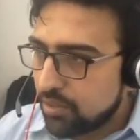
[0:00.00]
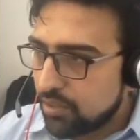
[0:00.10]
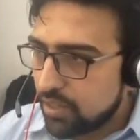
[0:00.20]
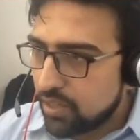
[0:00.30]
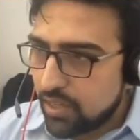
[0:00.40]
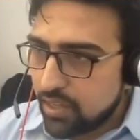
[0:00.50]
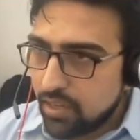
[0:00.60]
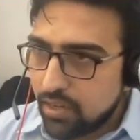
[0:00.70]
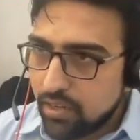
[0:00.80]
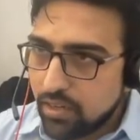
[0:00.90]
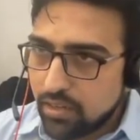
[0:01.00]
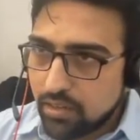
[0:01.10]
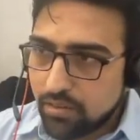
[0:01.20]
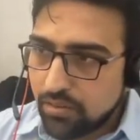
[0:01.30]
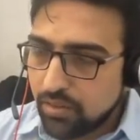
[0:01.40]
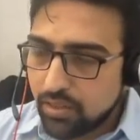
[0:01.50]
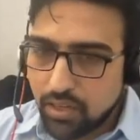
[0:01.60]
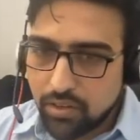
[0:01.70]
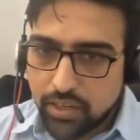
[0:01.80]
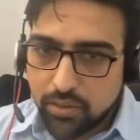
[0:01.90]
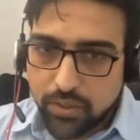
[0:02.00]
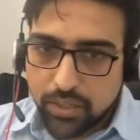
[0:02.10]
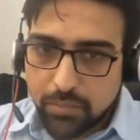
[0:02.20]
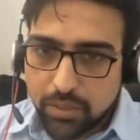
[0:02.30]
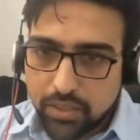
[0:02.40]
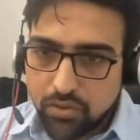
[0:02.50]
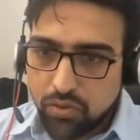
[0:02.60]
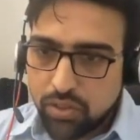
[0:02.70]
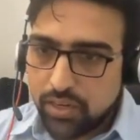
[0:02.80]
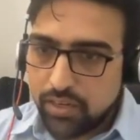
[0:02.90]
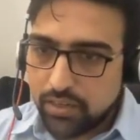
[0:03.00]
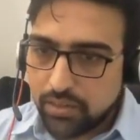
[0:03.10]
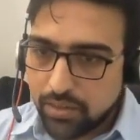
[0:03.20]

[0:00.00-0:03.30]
but still I'll allocate 20 minutes for that